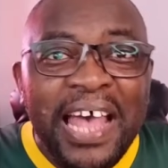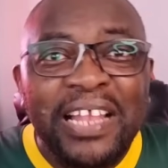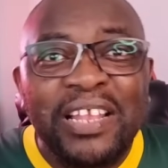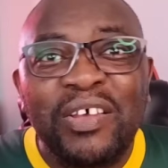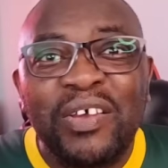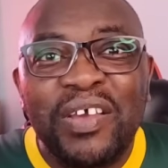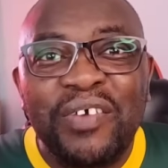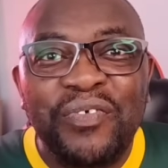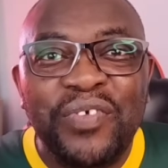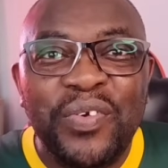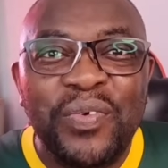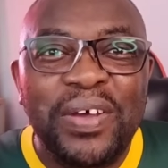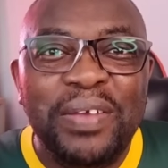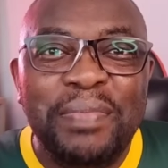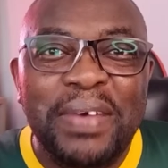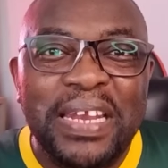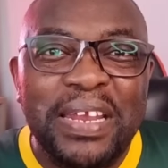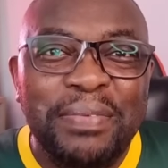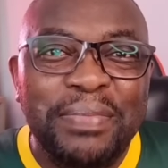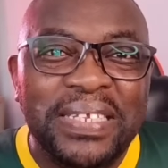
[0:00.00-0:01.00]
Hello
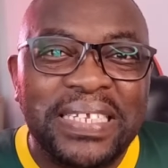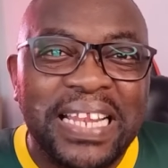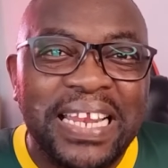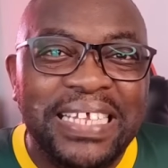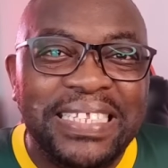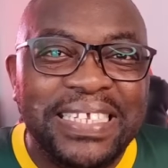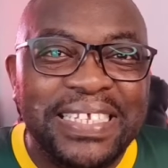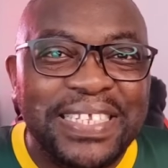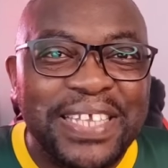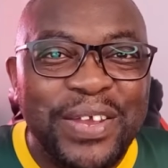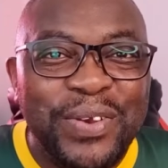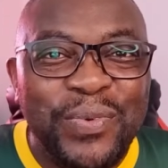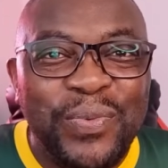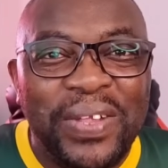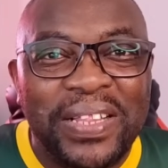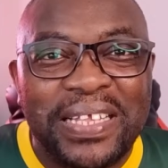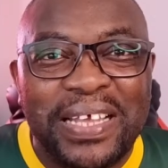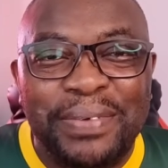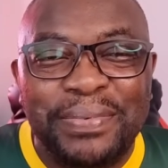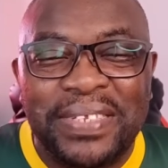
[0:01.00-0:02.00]
everyone, my name is Clancis and
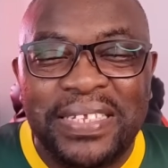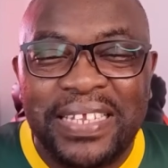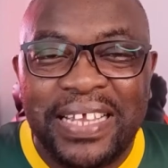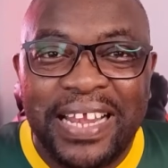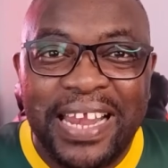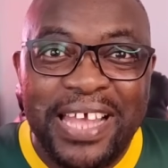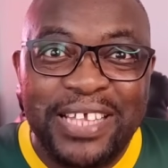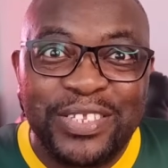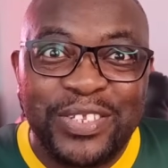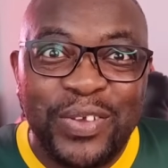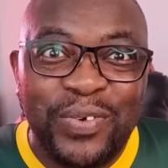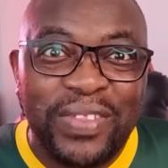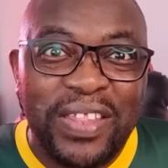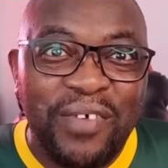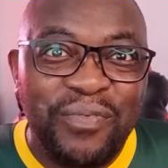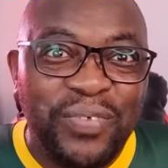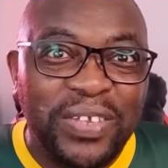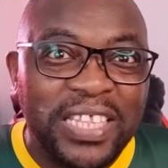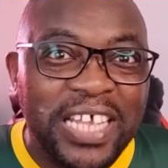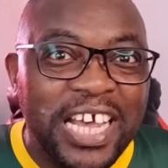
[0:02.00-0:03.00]
welcome to the Clan. So
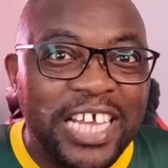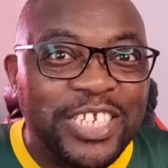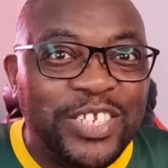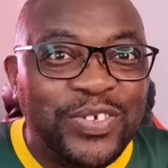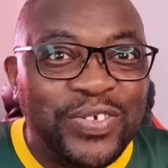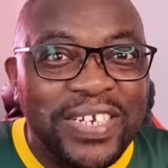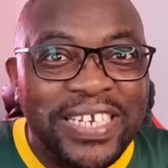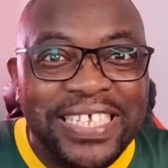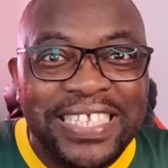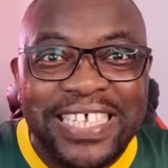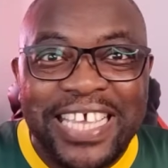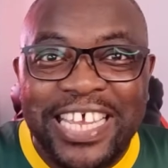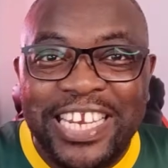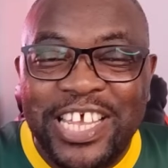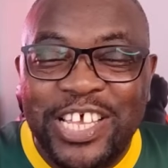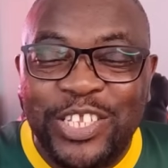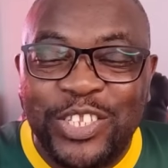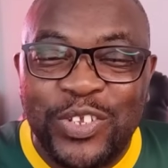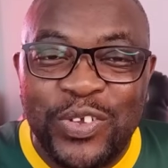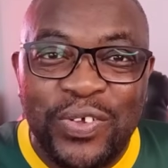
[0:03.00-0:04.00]
without further ado, let's get
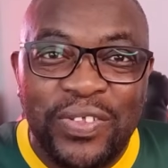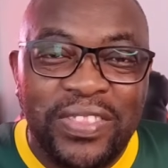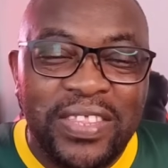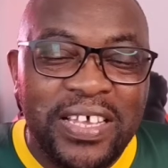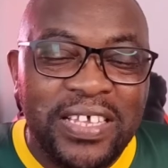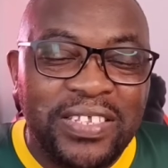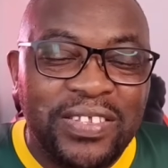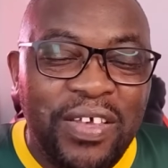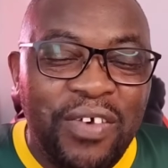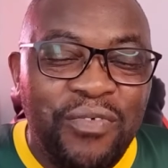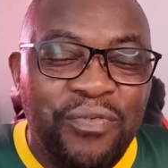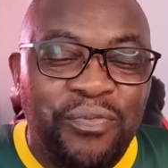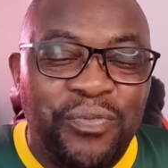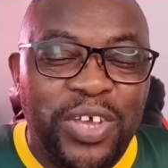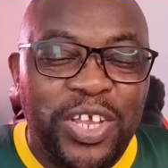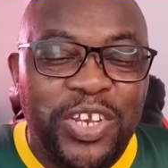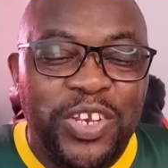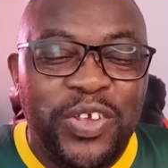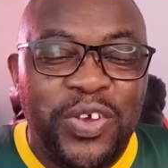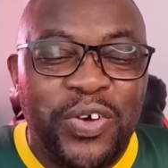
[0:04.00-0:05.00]
into this
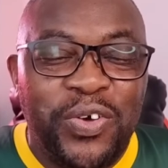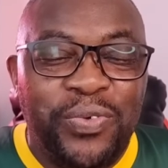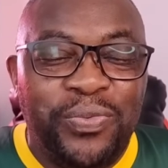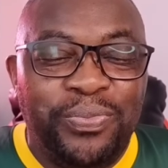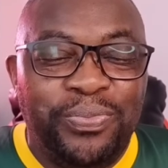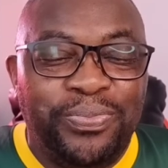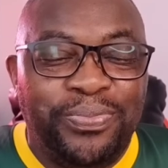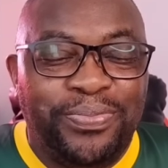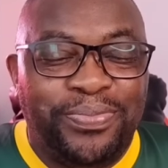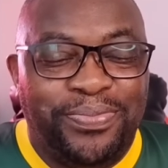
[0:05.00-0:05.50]
video.